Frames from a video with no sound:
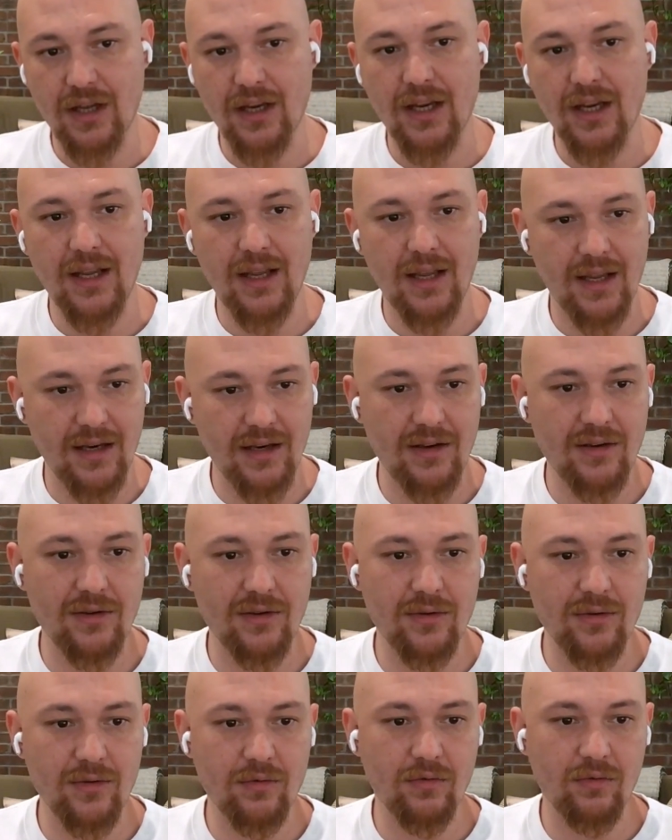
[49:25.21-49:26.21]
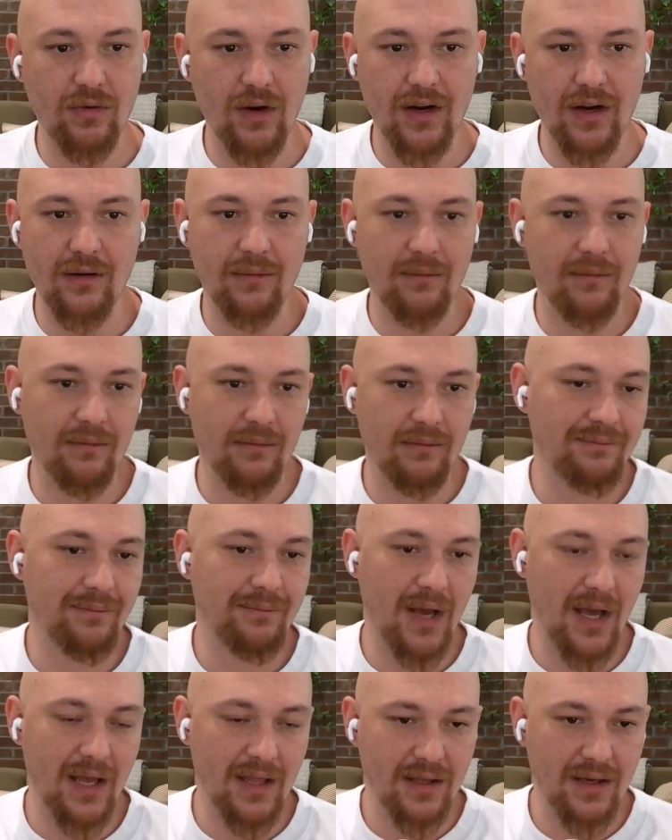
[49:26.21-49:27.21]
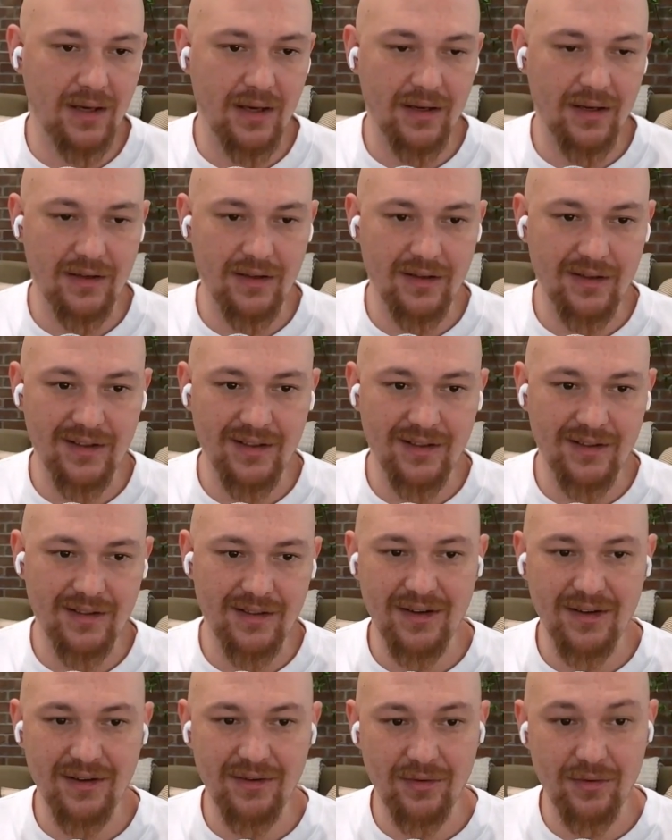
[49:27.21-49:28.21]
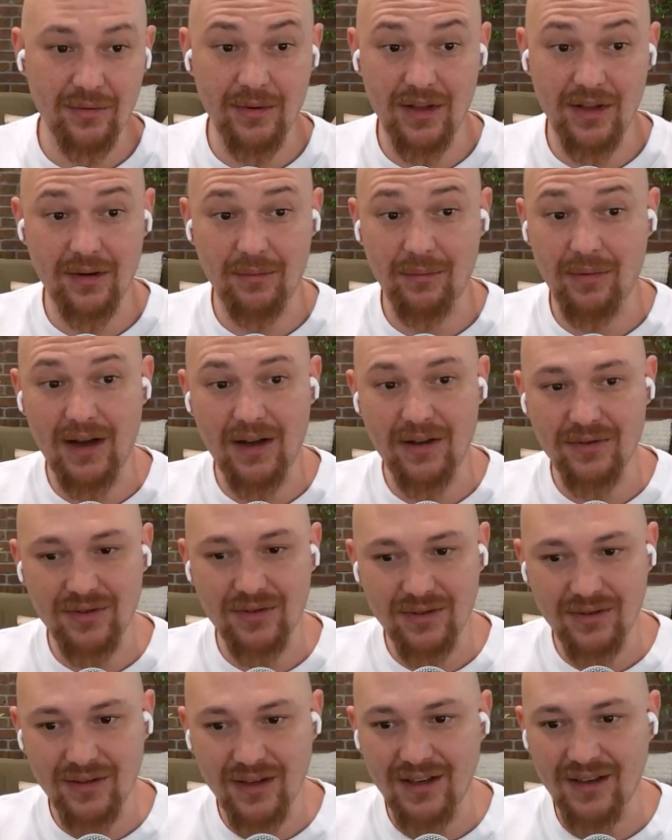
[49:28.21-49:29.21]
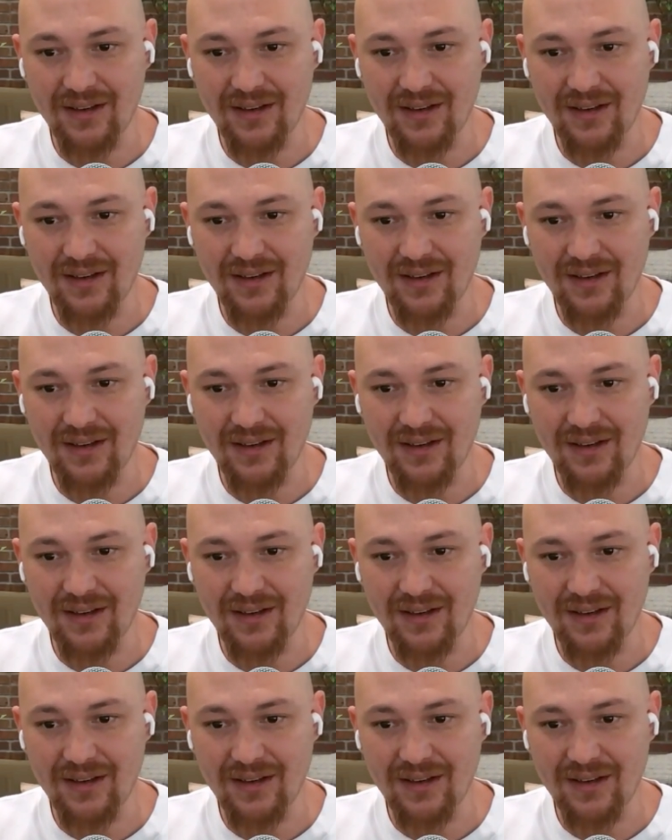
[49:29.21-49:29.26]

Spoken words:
Like, can you run Python and Ruby in the browser, right?